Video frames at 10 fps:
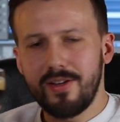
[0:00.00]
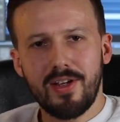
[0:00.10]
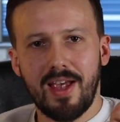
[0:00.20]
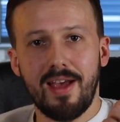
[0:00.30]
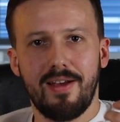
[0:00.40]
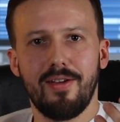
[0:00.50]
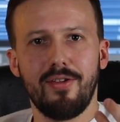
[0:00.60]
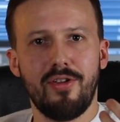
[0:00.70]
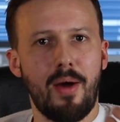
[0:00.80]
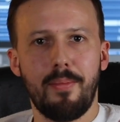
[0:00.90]
you get
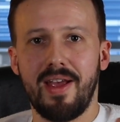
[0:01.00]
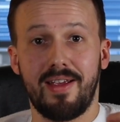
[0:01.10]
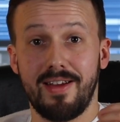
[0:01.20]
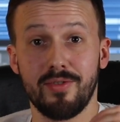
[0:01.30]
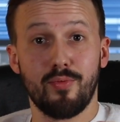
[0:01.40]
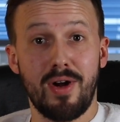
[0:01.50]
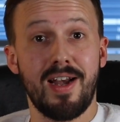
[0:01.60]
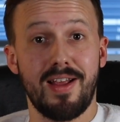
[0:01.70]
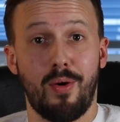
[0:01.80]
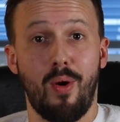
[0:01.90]
nutmeg is
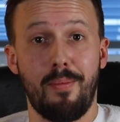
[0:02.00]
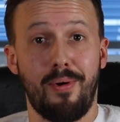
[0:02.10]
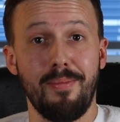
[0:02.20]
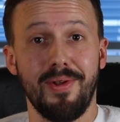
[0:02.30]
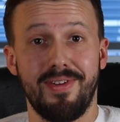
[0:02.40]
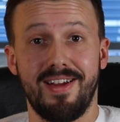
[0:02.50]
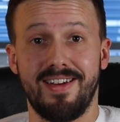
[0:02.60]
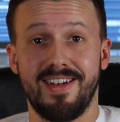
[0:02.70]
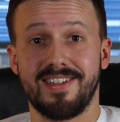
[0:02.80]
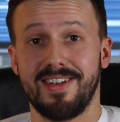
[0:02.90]
really quite prominent
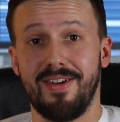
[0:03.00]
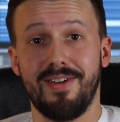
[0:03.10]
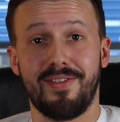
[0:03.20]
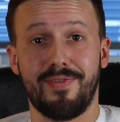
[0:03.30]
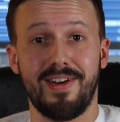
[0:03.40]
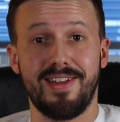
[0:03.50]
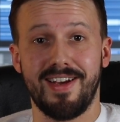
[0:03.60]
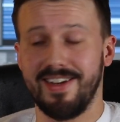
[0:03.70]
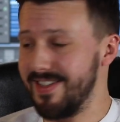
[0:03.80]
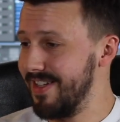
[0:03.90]
in this, so it's funny
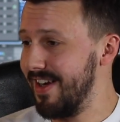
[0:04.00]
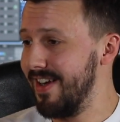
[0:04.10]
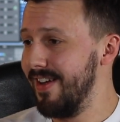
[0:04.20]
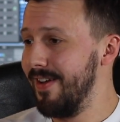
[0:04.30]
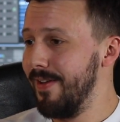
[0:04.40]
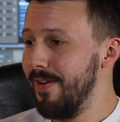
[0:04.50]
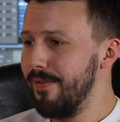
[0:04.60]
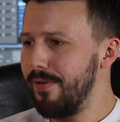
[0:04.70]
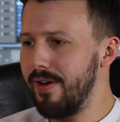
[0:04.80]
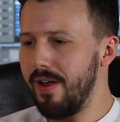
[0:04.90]
that
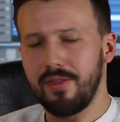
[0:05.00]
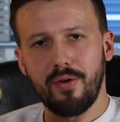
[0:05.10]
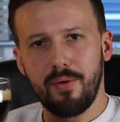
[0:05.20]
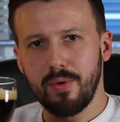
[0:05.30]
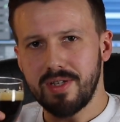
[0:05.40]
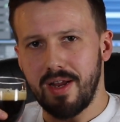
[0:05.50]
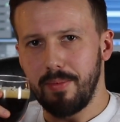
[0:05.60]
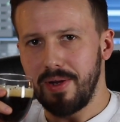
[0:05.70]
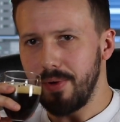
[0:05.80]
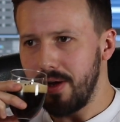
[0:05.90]
I thought it was
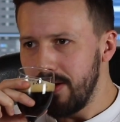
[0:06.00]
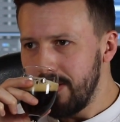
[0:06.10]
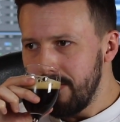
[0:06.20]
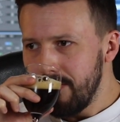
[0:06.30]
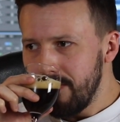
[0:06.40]
going to be, but